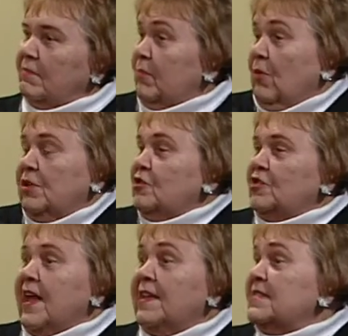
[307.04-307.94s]
Polish
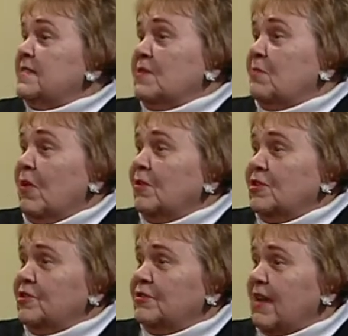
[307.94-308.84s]
dance is a
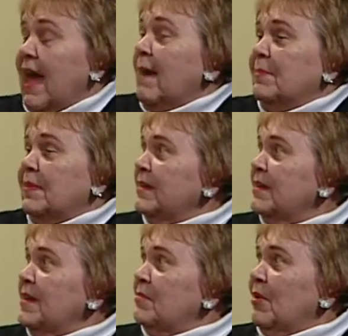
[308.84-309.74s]
Polish hop, and
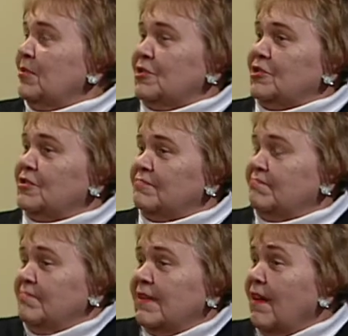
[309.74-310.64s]
Polish
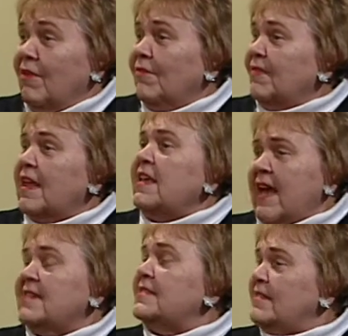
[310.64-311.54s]

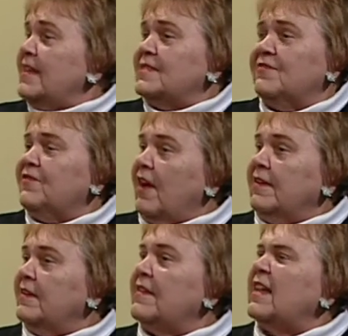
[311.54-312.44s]
Yes, that's
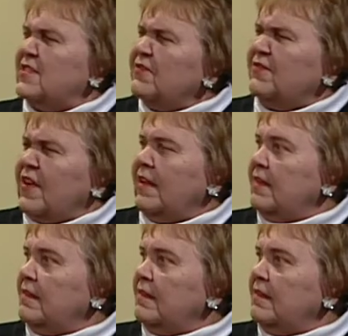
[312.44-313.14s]
fun. That's fun.